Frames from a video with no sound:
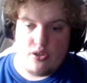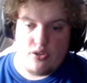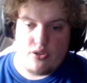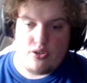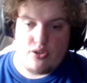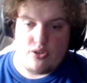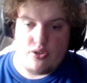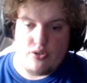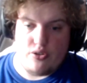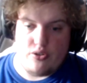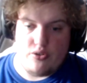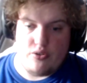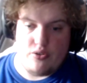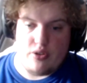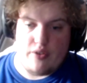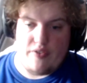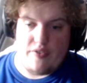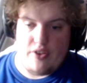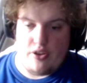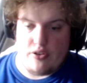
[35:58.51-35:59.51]
to
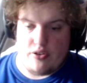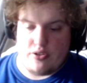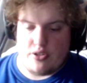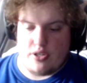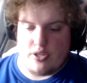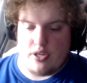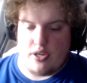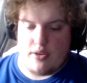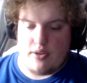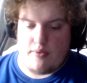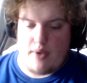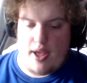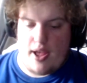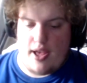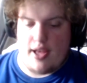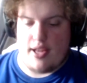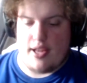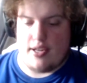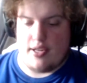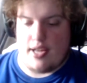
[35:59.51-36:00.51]
the future
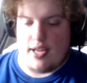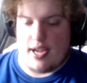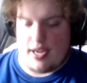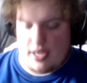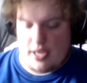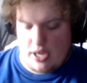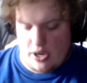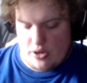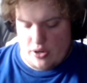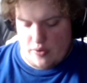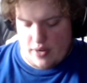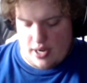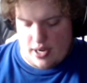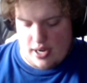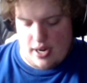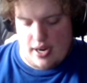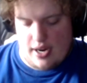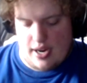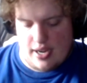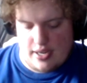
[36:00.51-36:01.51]
when I can go to a
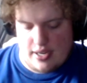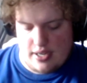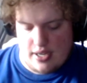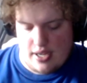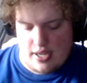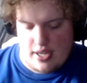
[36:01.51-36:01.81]
con